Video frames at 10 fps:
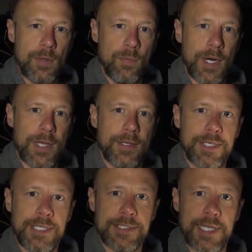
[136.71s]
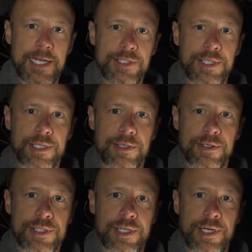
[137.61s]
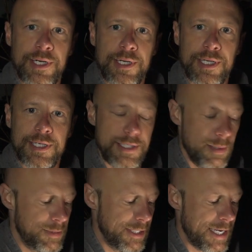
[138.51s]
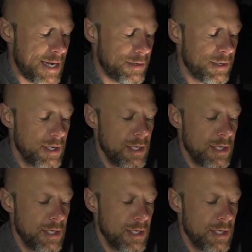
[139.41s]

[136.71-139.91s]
right on the lens that as you get closer, it dims it down.